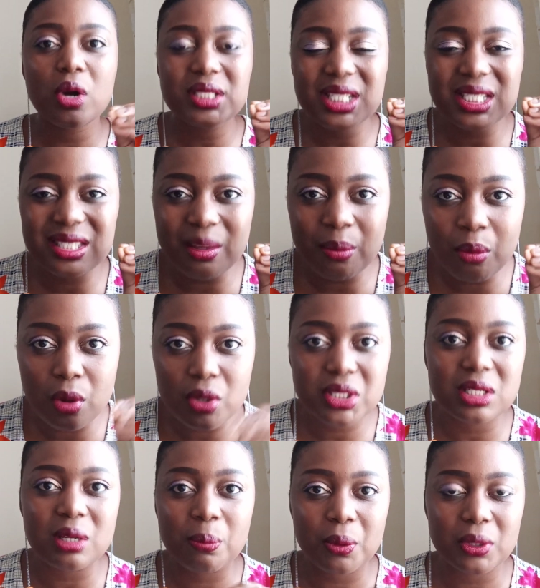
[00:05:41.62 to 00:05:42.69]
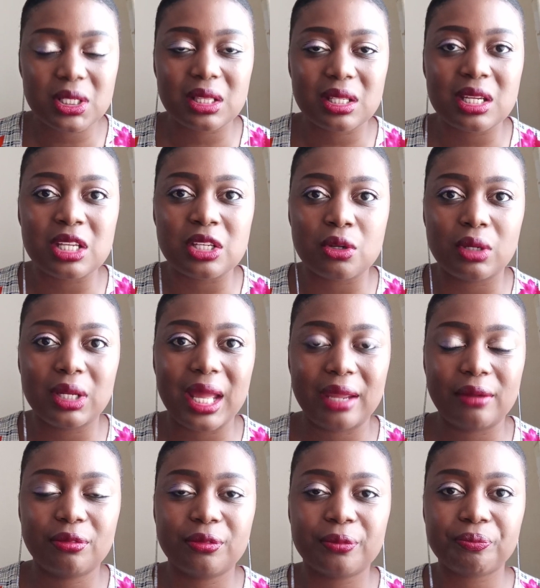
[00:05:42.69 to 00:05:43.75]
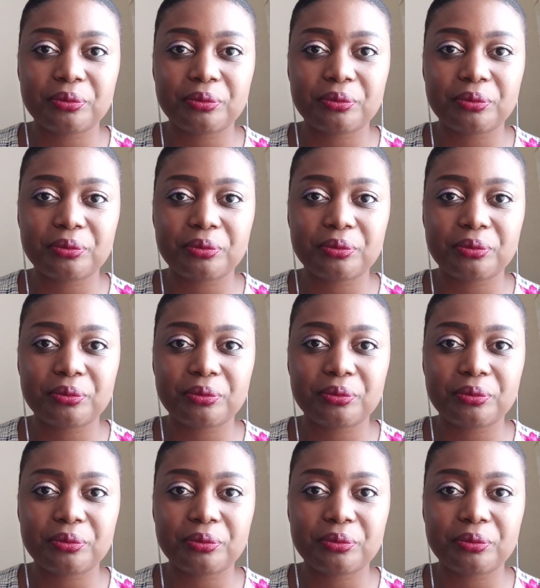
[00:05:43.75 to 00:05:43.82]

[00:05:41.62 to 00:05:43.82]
is the most important thing in your life?